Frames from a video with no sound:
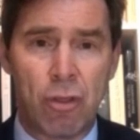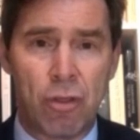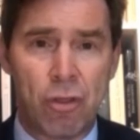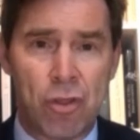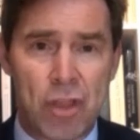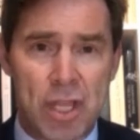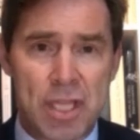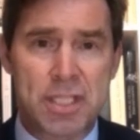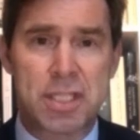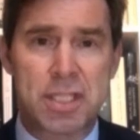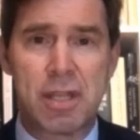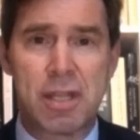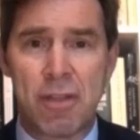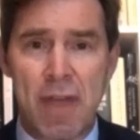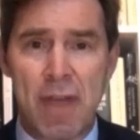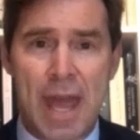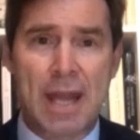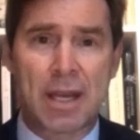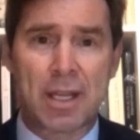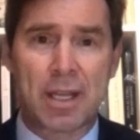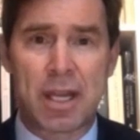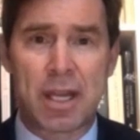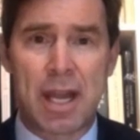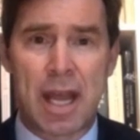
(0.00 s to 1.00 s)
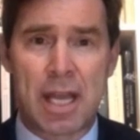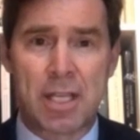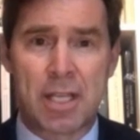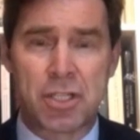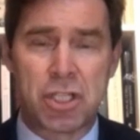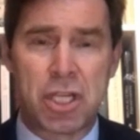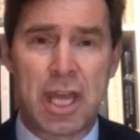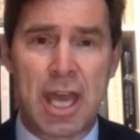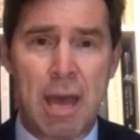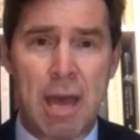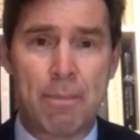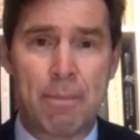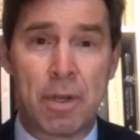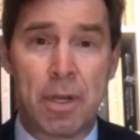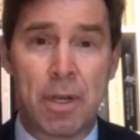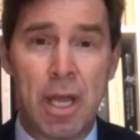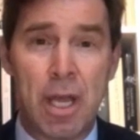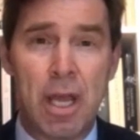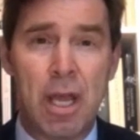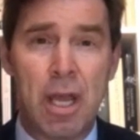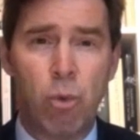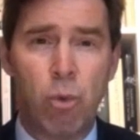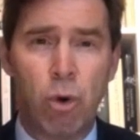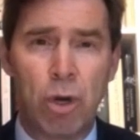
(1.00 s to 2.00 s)
this and that can actually happen.
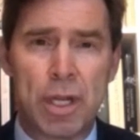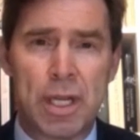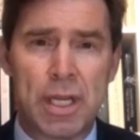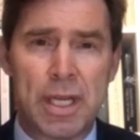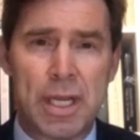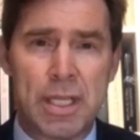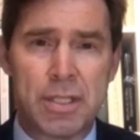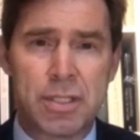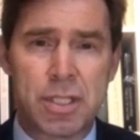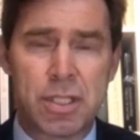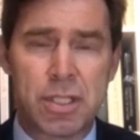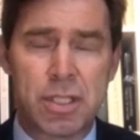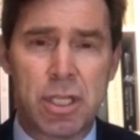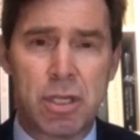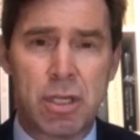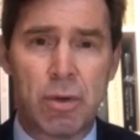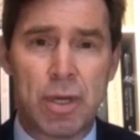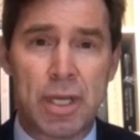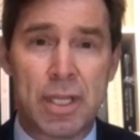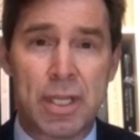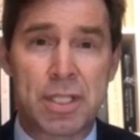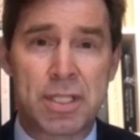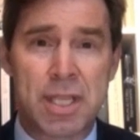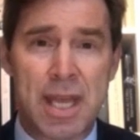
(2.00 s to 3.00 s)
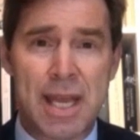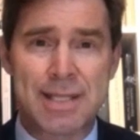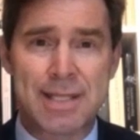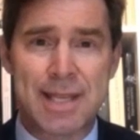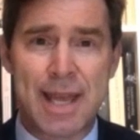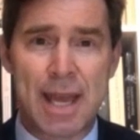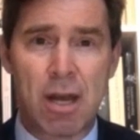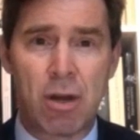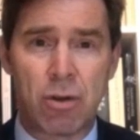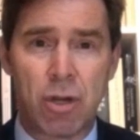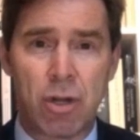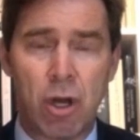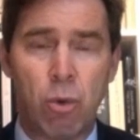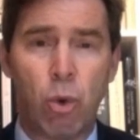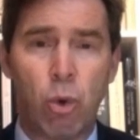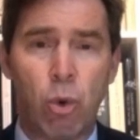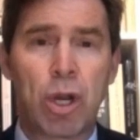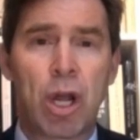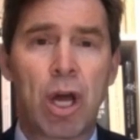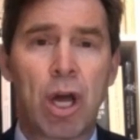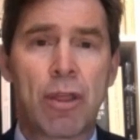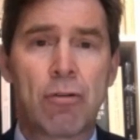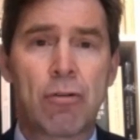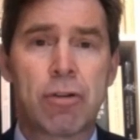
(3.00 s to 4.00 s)
What it needs to do is set out
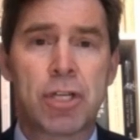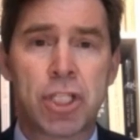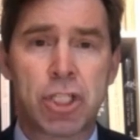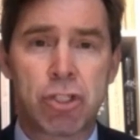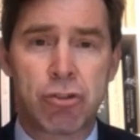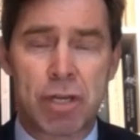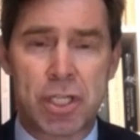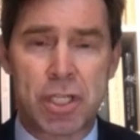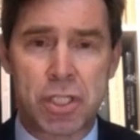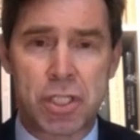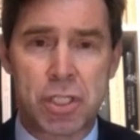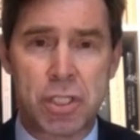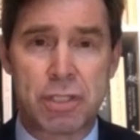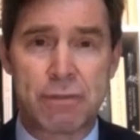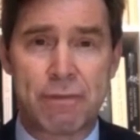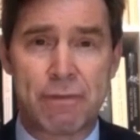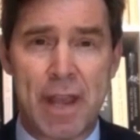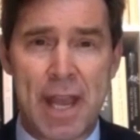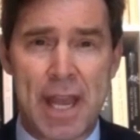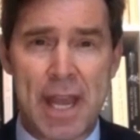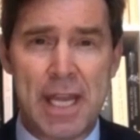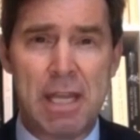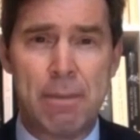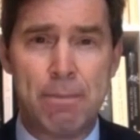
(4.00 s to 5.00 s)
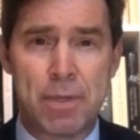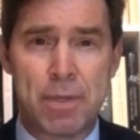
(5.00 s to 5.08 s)
what are the restrictions for any